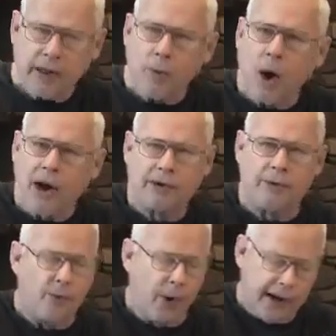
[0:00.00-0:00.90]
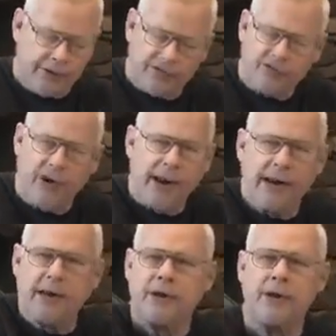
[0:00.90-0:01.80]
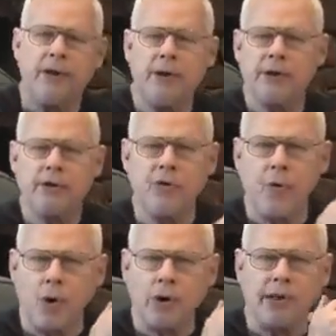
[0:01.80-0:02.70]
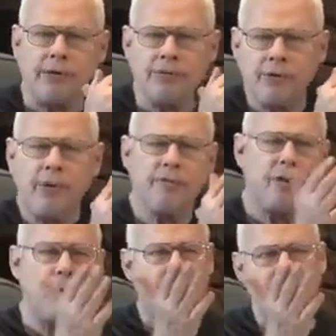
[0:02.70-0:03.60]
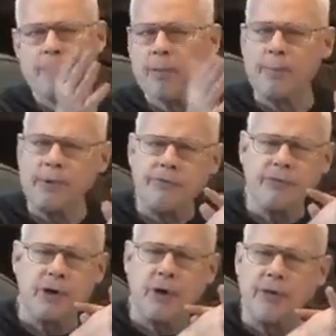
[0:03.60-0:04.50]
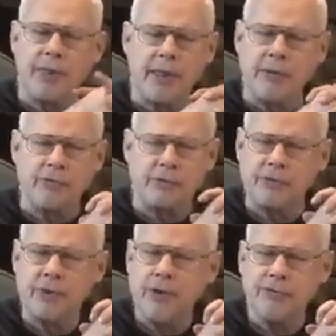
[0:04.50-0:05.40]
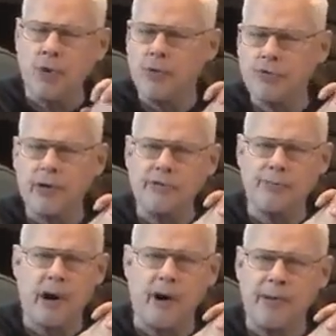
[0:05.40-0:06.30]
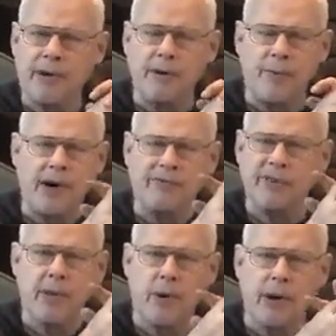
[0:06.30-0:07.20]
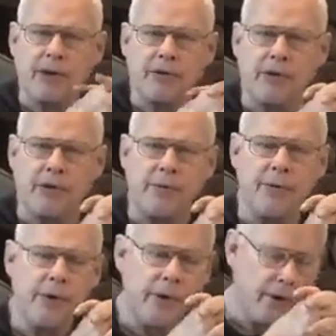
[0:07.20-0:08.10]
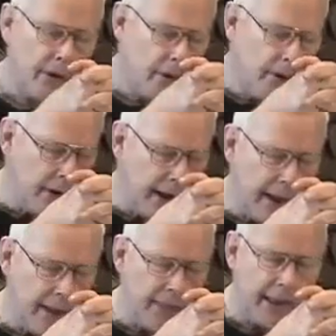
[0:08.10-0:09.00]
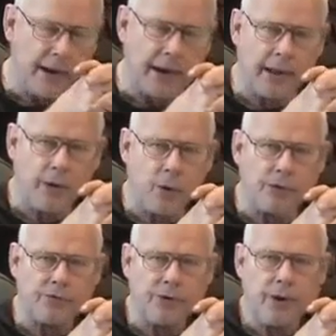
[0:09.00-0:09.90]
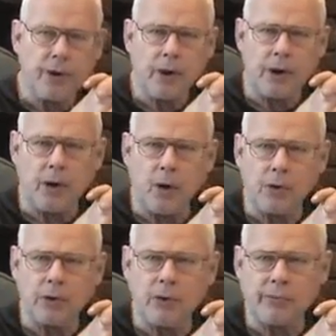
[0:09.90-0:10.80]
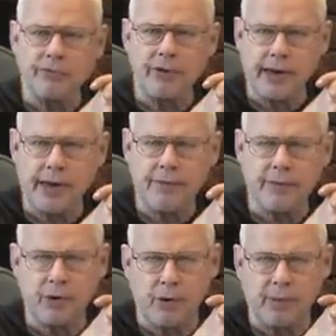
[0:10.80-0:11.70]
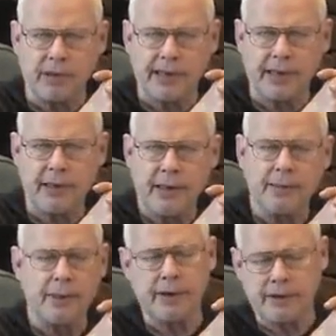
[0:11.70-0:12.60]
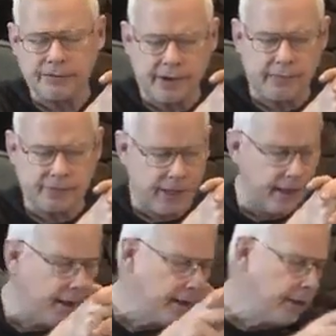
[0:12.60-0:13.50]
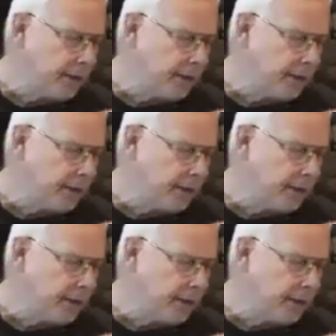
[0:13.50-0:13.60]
and then walked it right straight into New Orleans for whatever purpose. You know, it was a social experiment or whatever they wanted to do. And then, of course, Oklahoma City, the Mira building, they did the same thing.